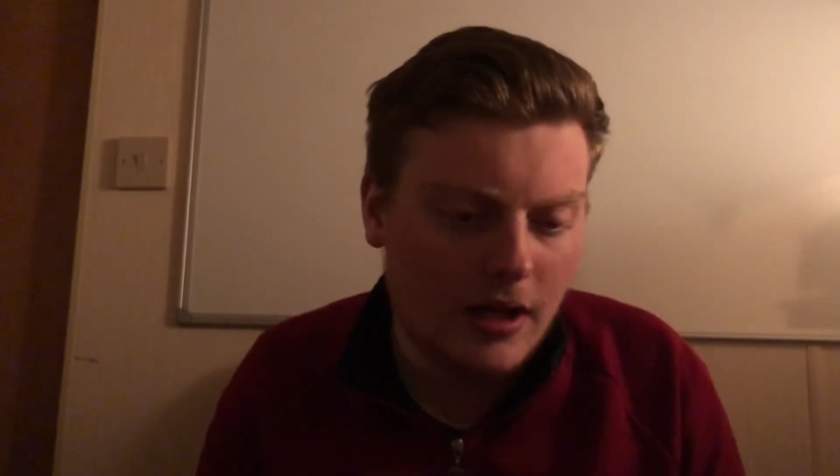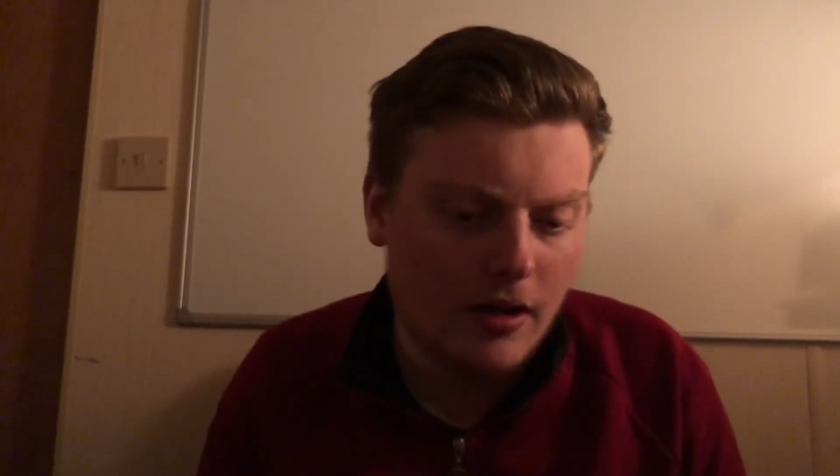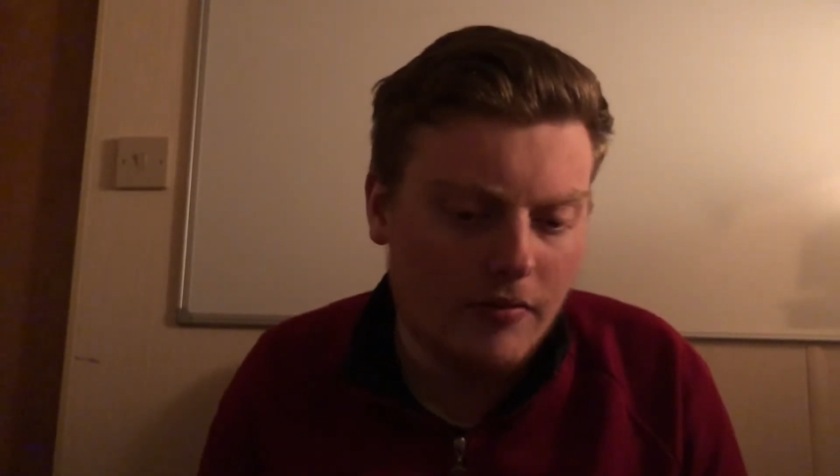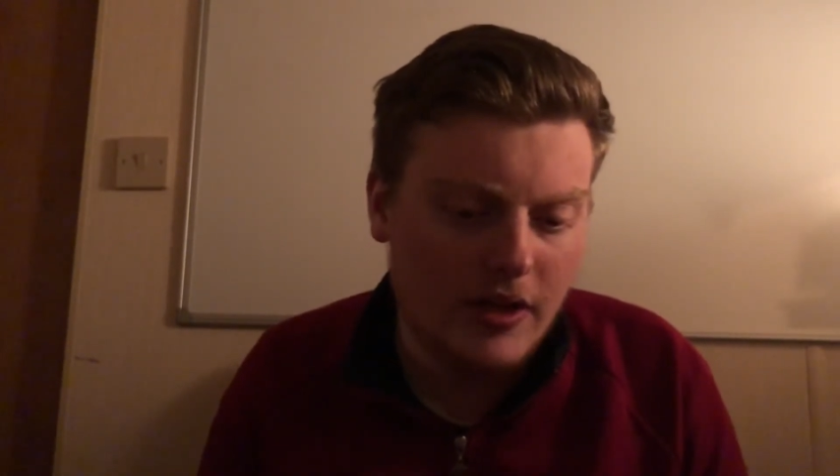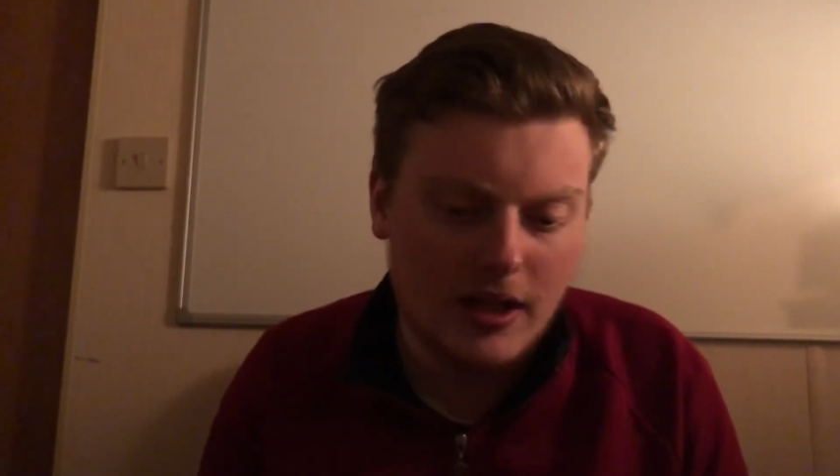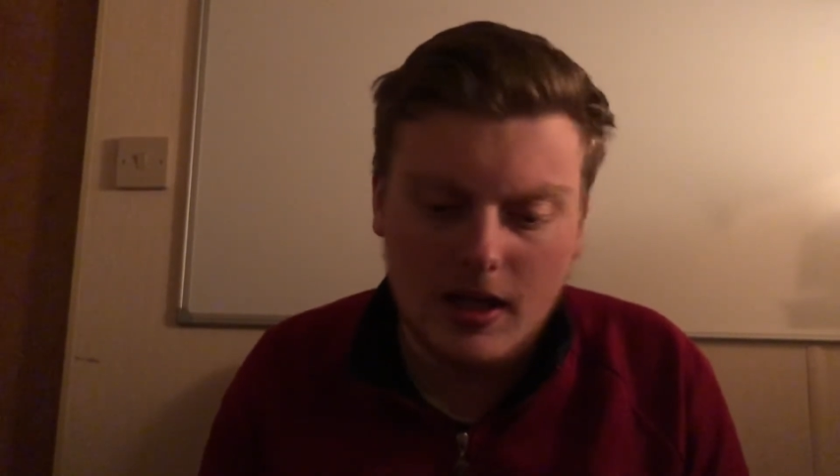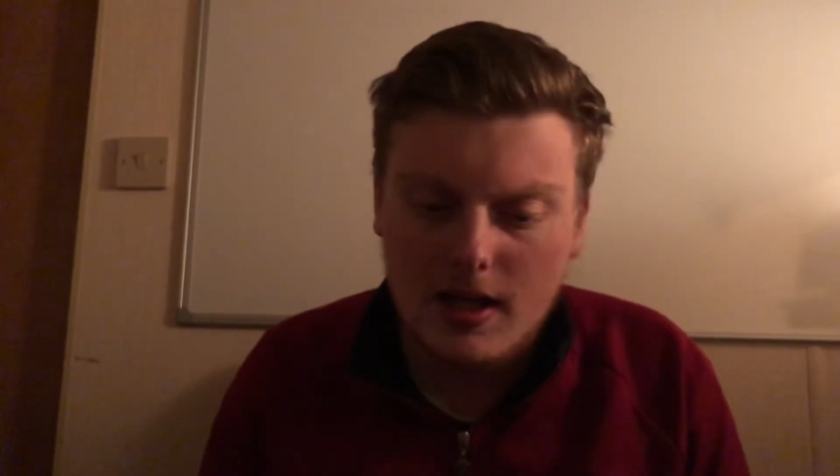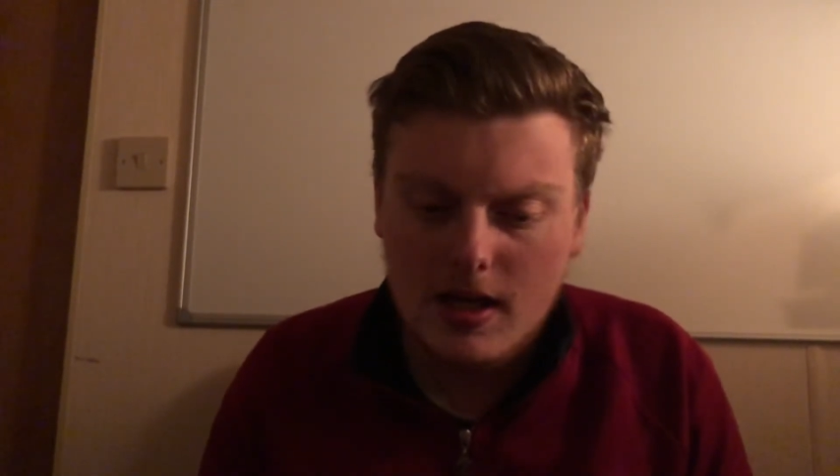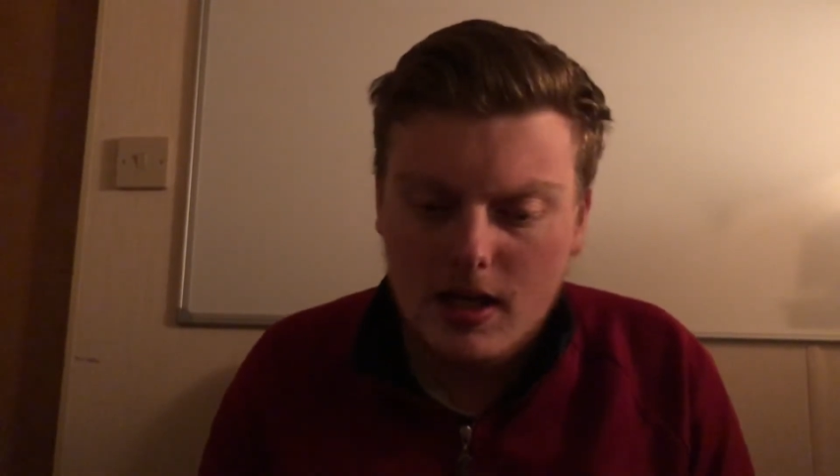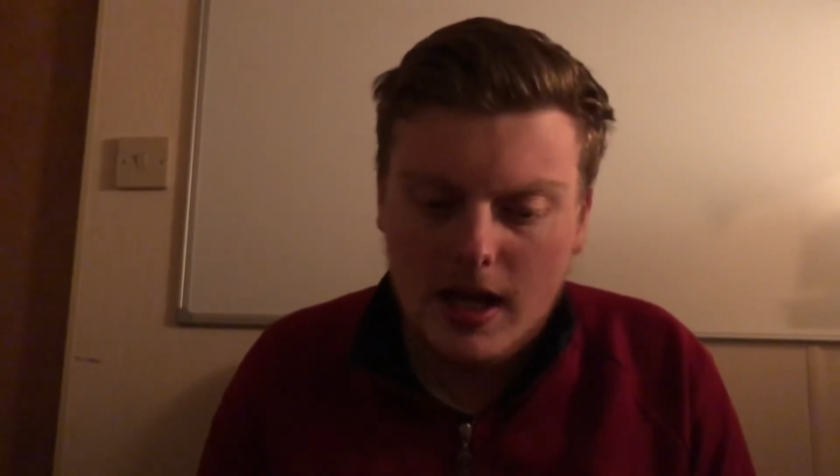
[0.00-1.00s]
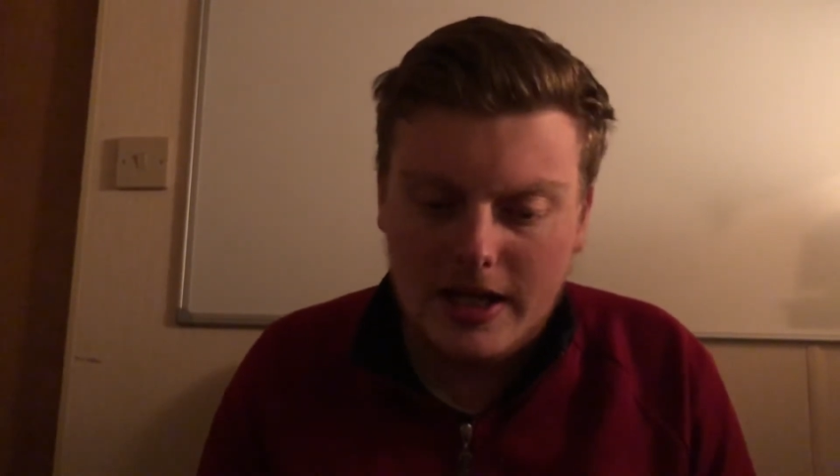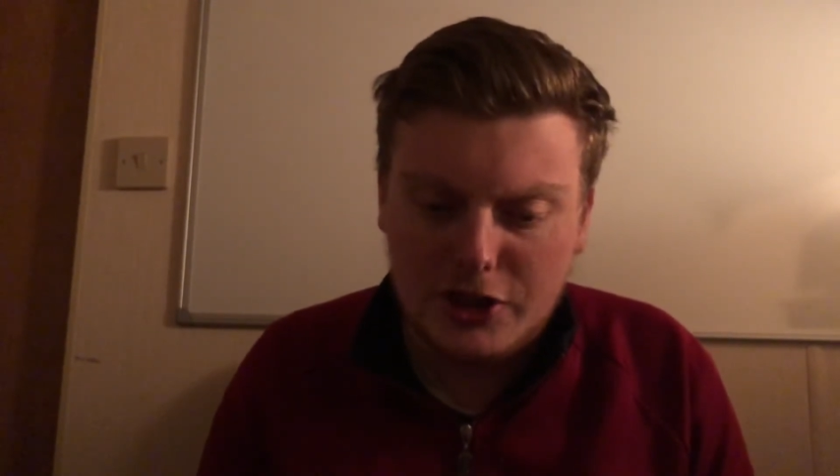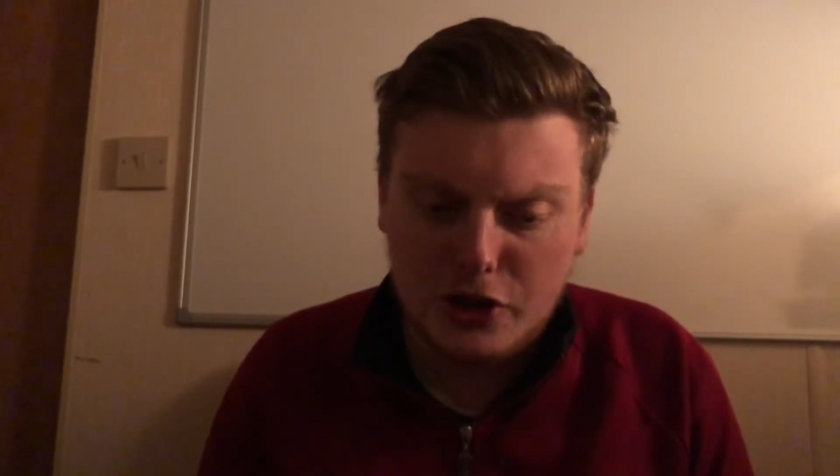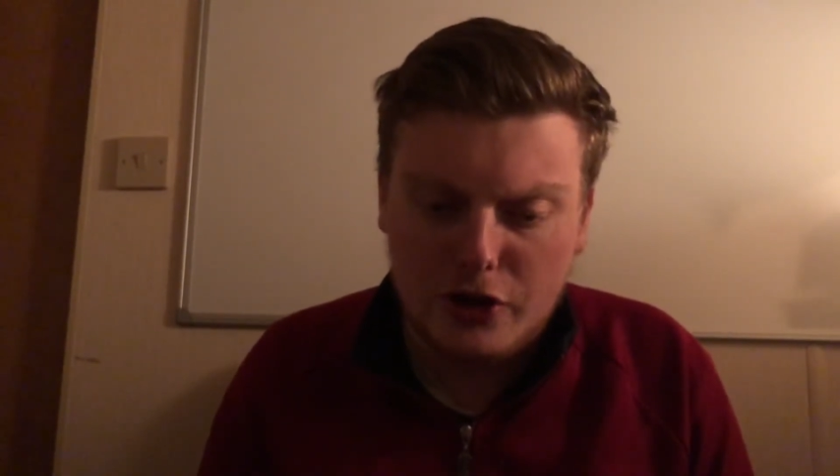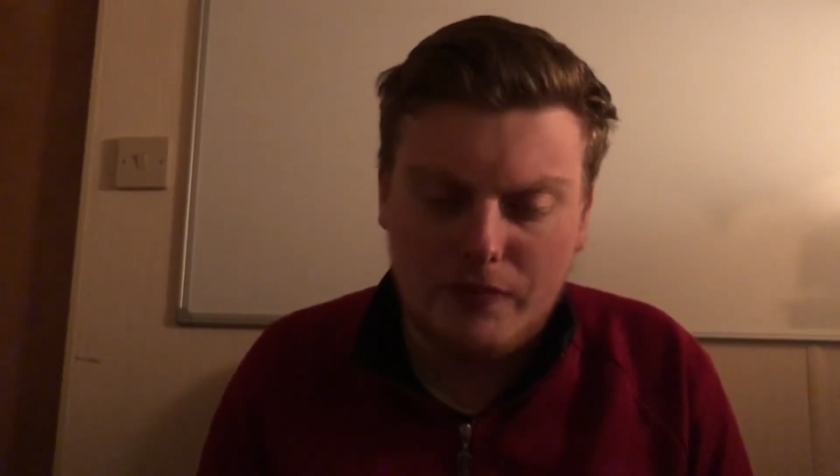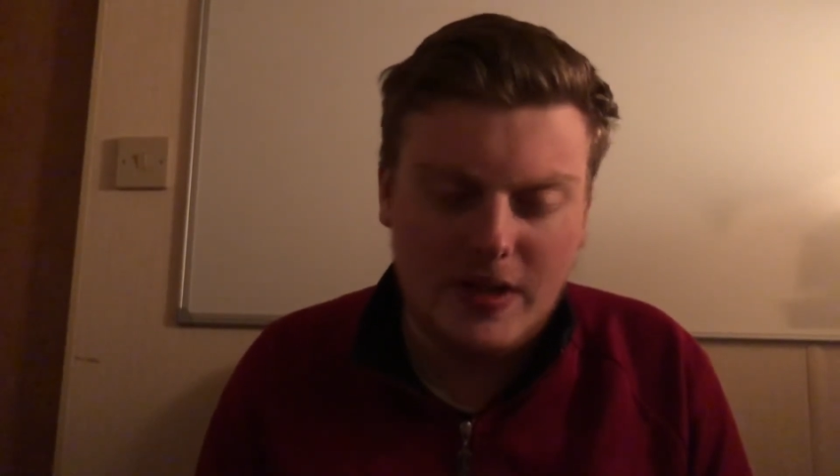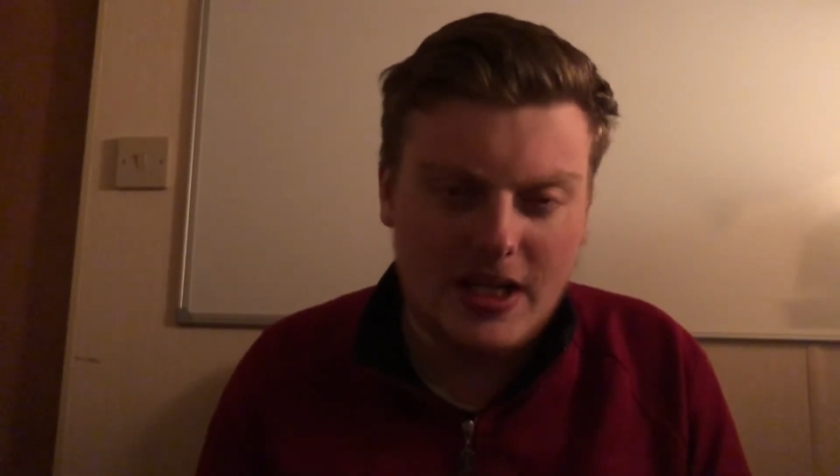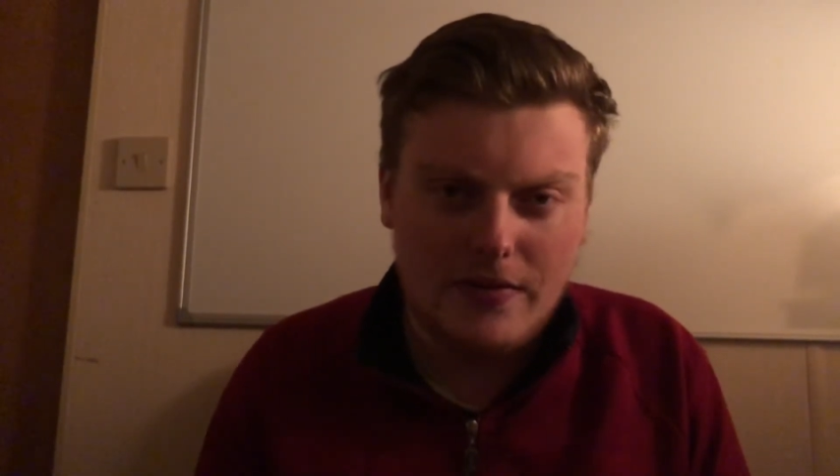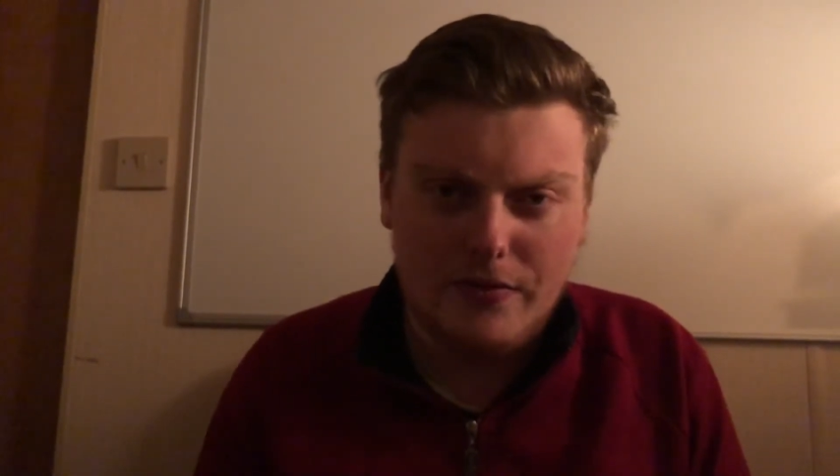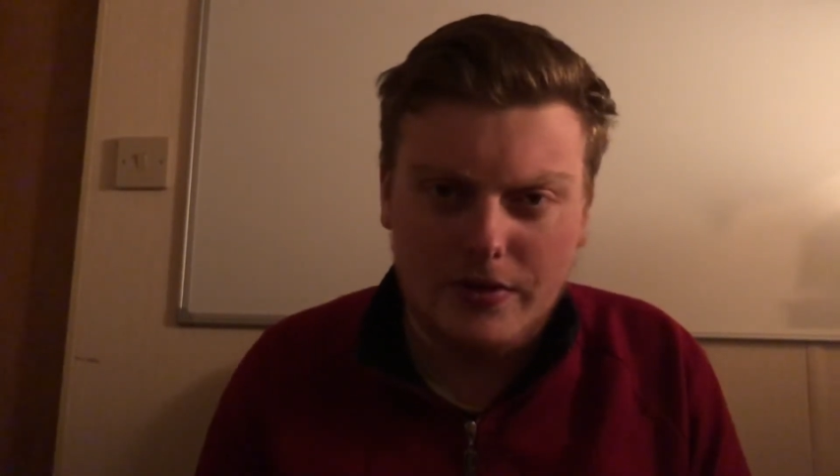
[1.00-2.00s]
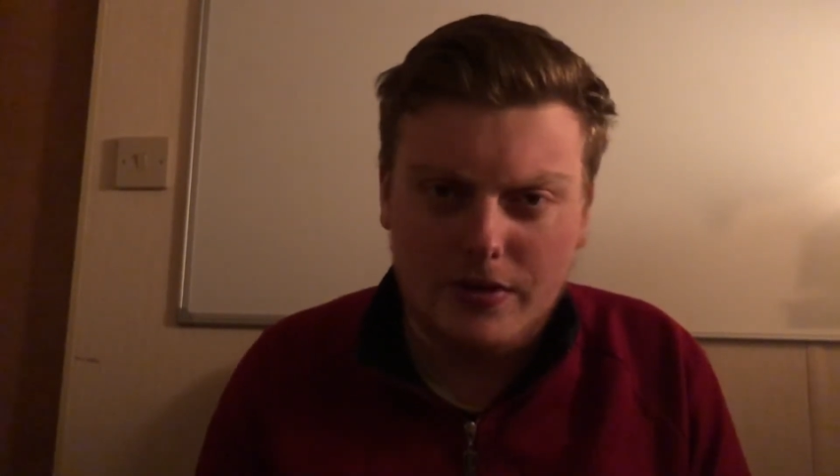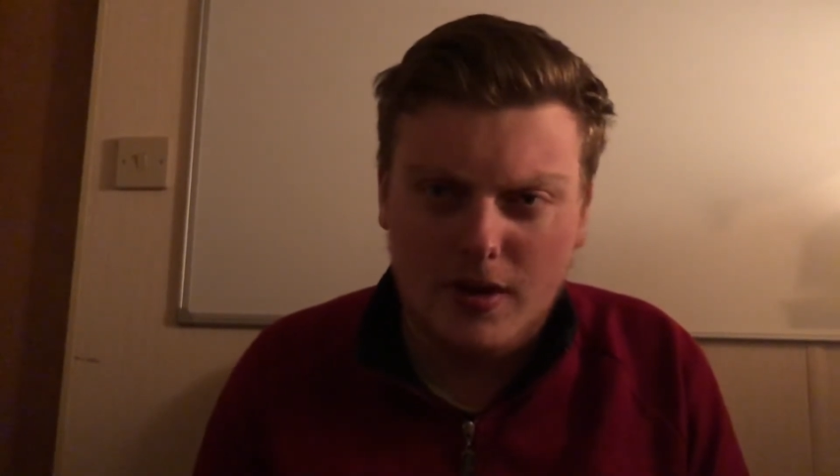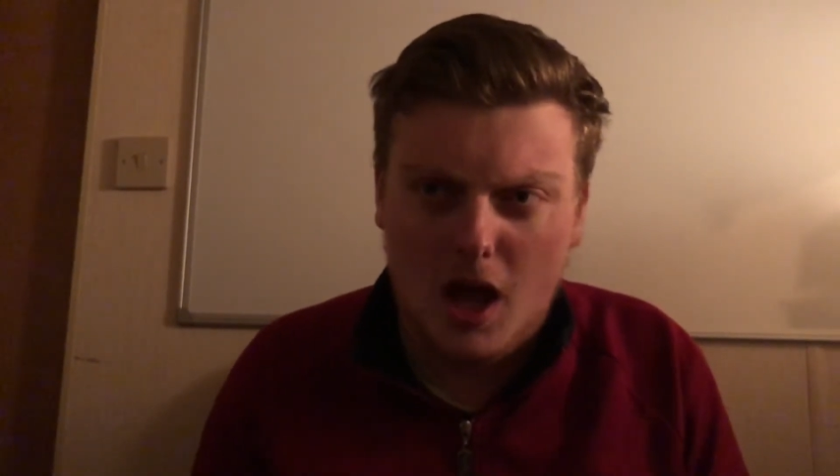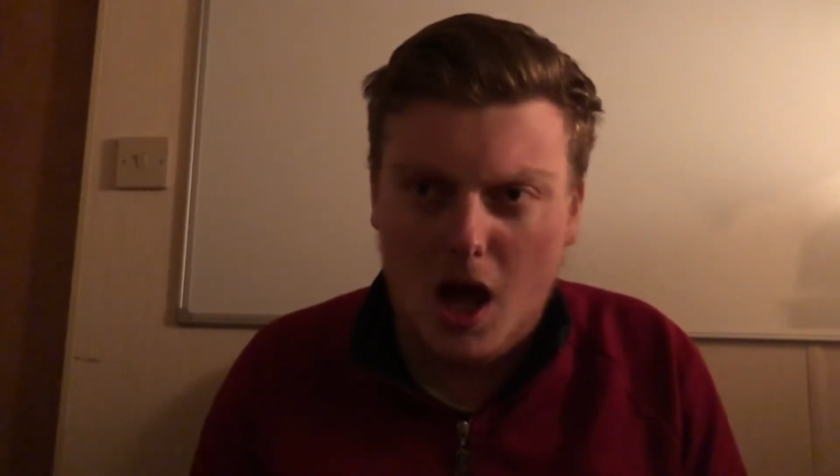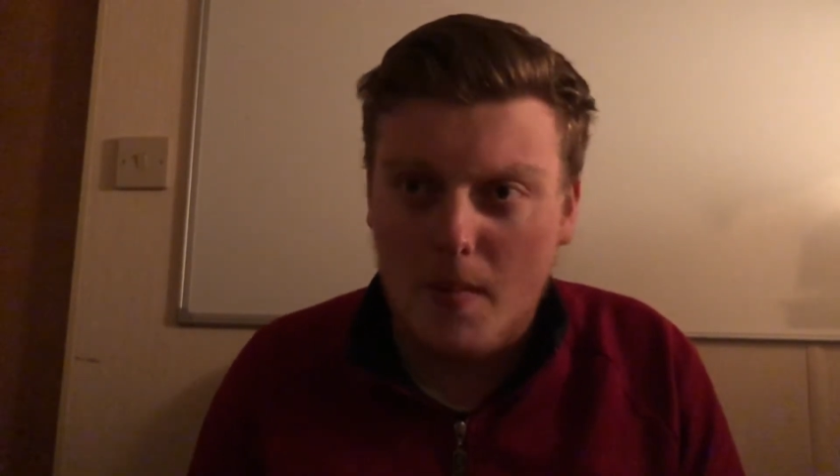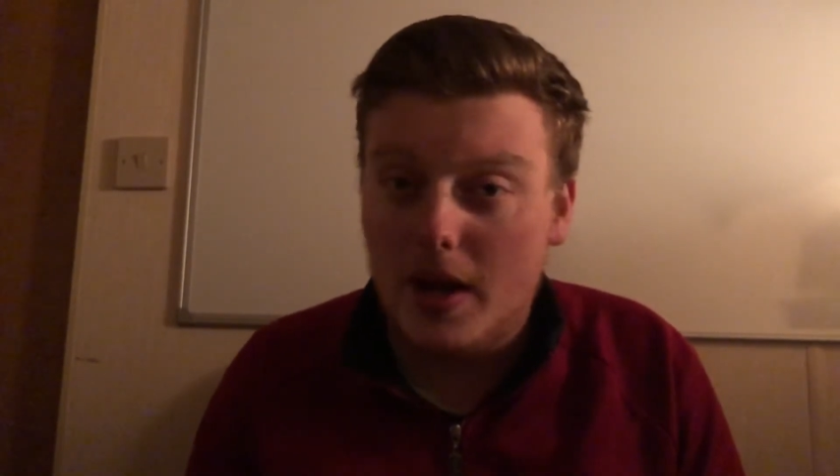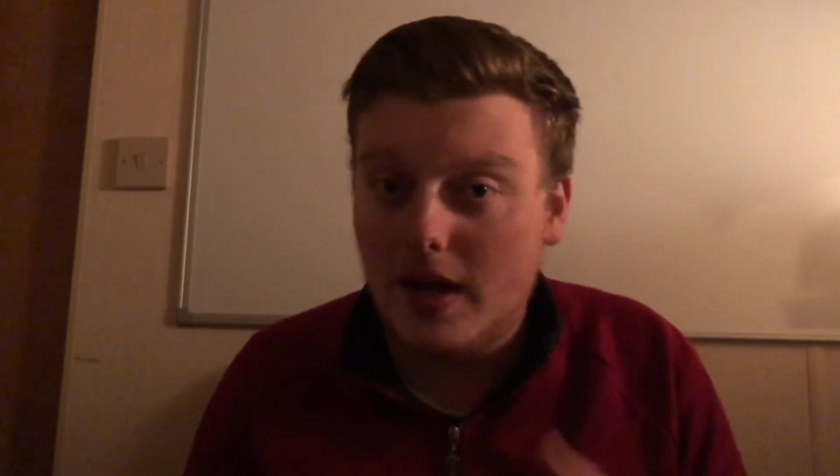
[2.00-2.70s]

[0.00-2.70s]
I think he should have been given um,